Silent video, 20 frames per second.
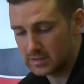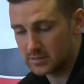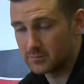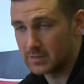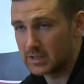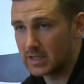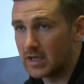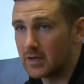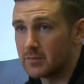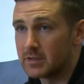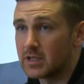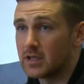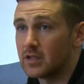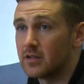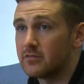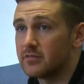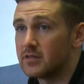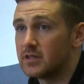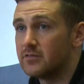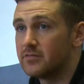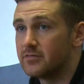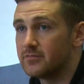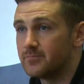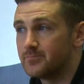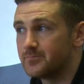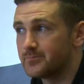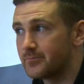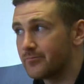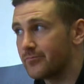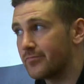Maccabi Tel Aviv.
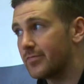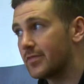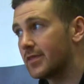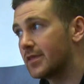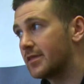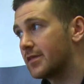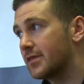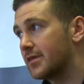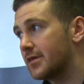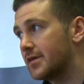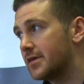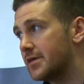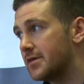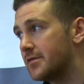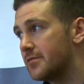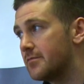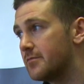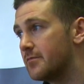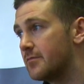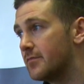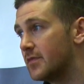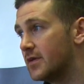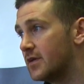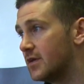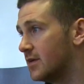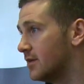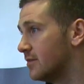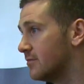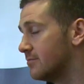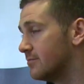Um,
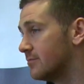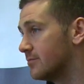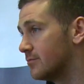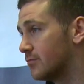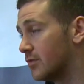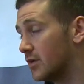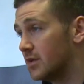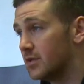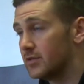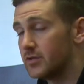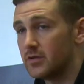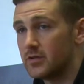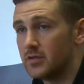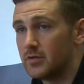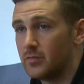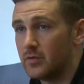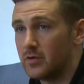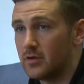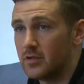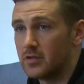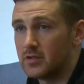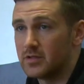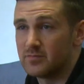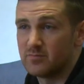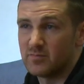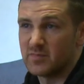brilliant on the ball.